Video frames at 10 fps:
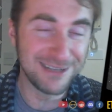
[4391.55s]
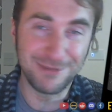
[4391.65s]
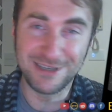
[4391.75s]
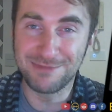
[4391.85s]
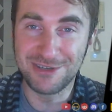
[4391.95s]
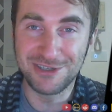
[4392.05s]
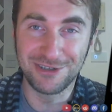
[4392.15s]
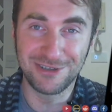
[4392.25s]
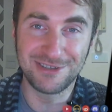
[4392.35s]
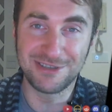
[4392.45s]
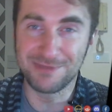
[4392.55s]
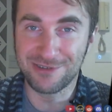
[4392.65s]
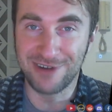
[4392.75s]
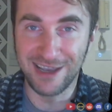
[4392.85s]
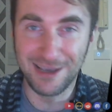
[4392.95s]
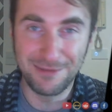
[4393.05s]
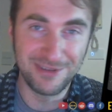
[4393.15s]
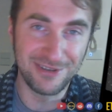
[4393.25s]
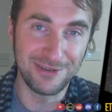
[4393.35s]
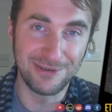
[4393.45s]
please be sure to subscribe
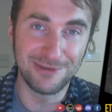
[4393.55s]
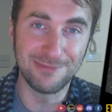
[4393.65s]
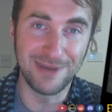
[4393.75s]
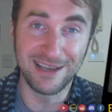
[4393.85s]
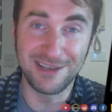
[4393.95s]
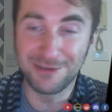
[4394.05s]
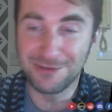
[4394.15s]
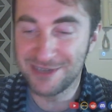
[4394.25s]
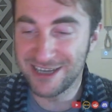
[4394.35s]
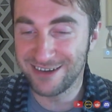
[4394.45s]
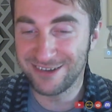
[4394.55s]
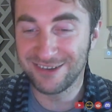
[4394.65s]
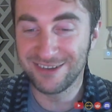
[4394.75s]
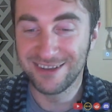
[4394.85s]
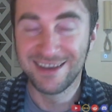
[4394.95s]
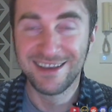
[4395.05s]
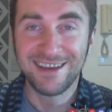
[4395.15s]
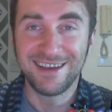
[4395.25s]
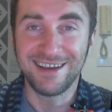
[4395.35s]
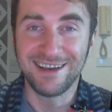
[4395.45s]
to my YouTube channel.
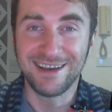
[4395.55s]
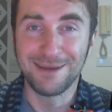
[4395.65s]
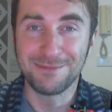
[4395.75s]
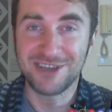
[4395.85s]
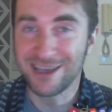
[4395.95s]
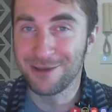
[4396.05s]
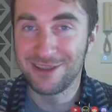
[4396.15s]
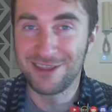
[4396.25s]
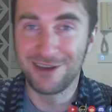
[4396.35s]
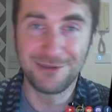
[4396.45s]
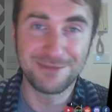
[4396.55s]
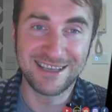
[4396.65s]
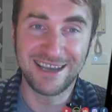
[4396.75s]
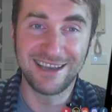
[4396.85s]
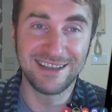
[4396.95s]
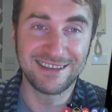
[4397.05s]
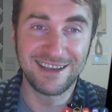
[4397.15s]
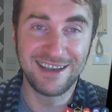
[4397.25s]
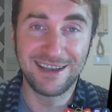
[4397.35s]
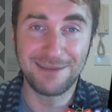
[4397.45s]
Check out
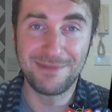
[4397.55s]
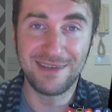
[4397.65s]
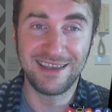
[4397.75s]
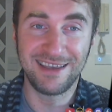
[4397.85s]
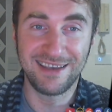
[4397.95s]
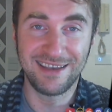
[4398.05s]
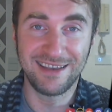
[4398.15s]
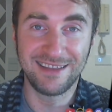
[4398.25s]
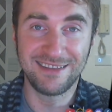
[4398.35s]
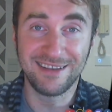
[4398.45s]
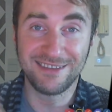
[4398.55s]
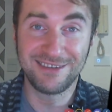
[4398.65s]
EtheriumSky.com, and until